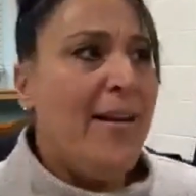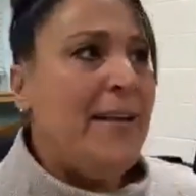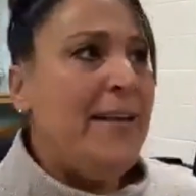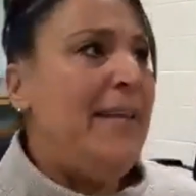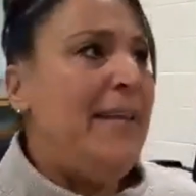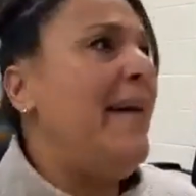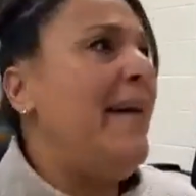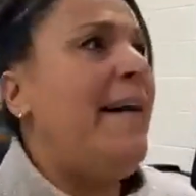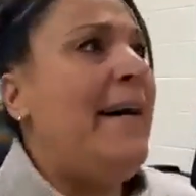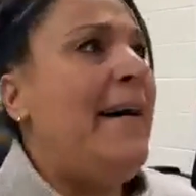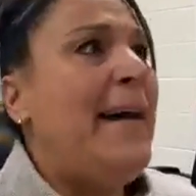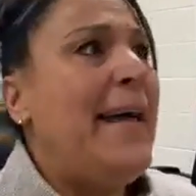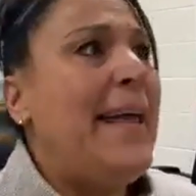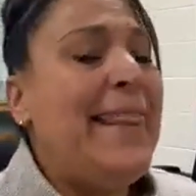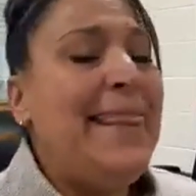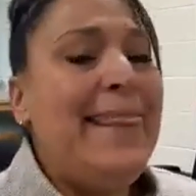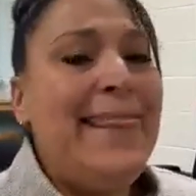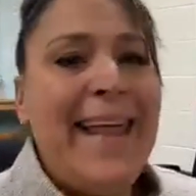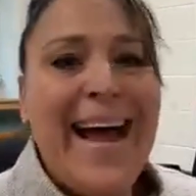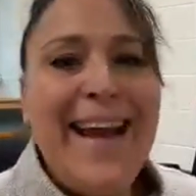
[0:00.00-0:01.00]
Yeah,
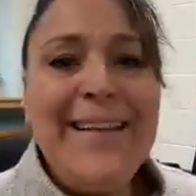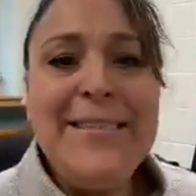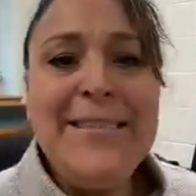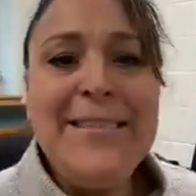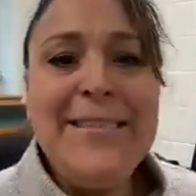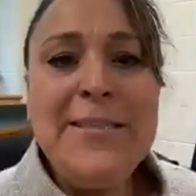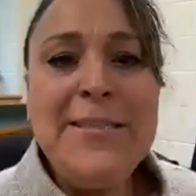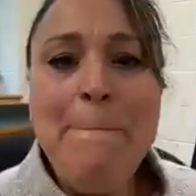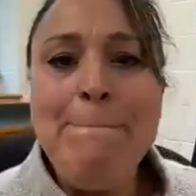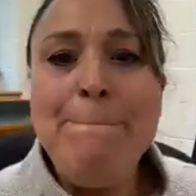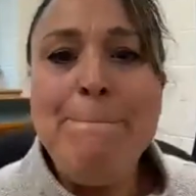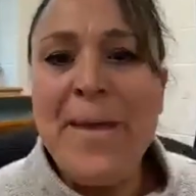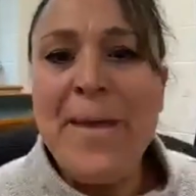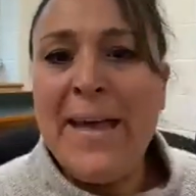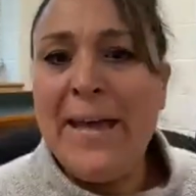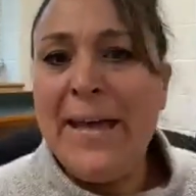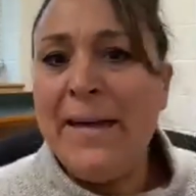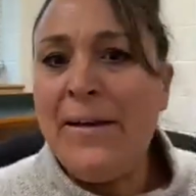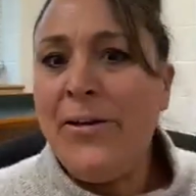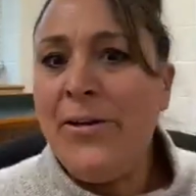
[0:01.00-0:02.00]
that is a
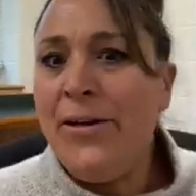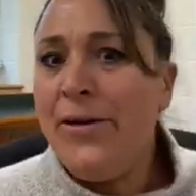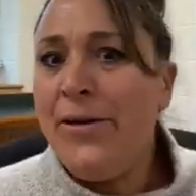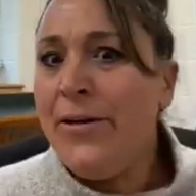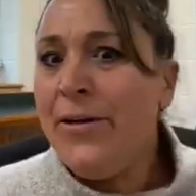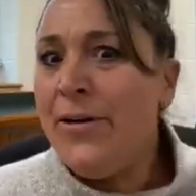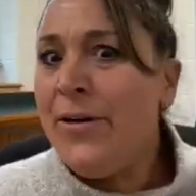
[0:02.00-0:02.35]
big,